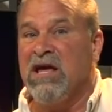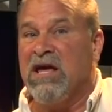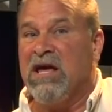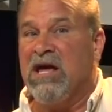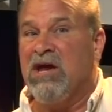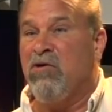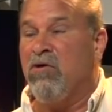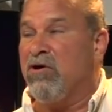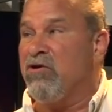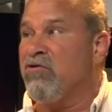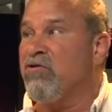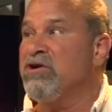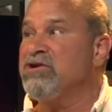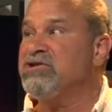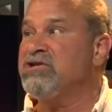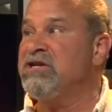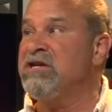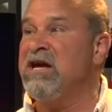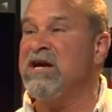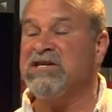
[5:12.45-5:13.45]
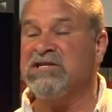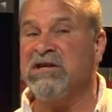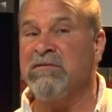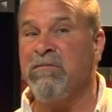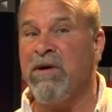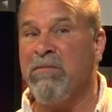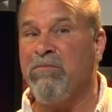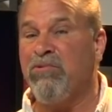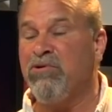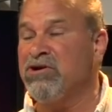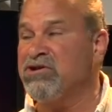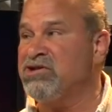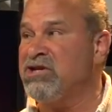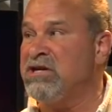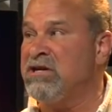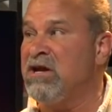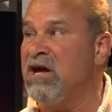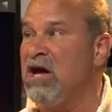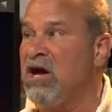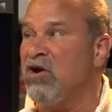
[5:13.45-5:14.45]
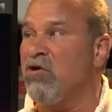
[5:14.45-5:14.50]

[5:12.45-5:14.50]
into a Christian nation by pushing